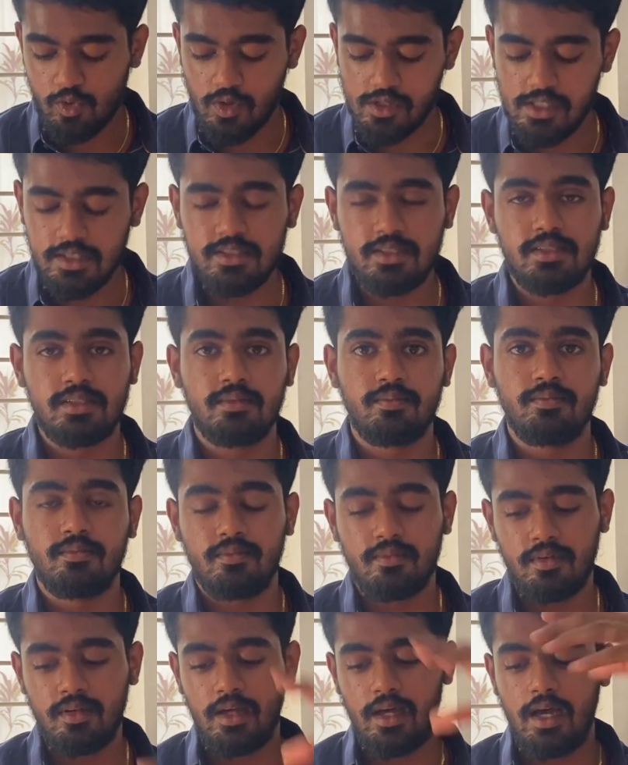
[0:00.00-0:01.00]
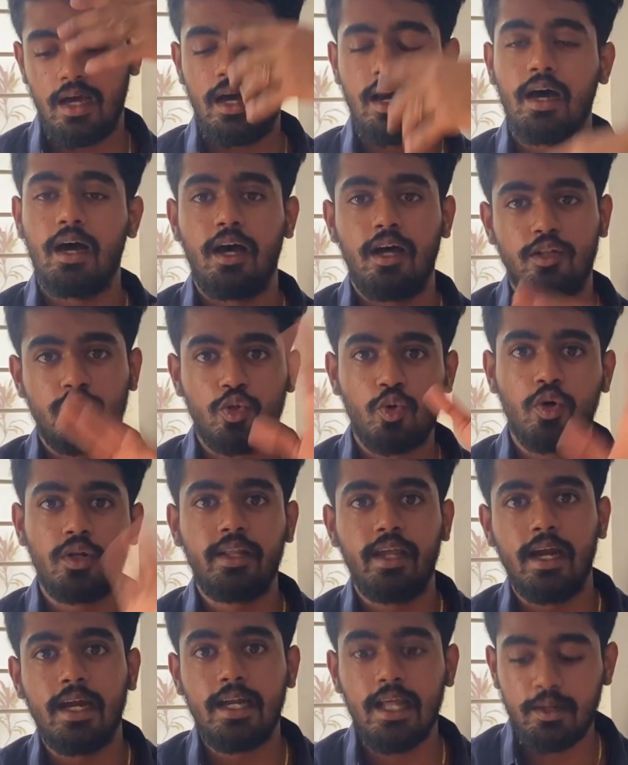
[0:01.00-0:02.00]
questions throughout
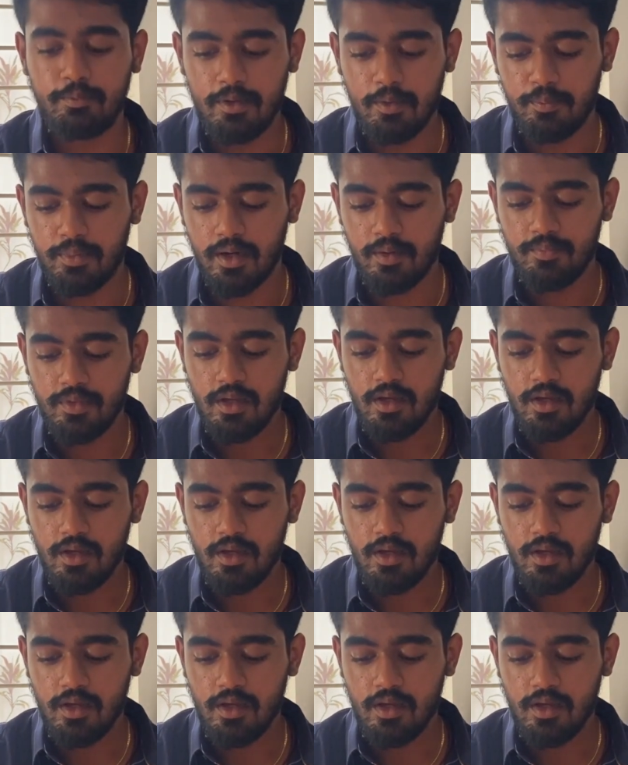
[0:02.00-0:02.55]
the entire paper.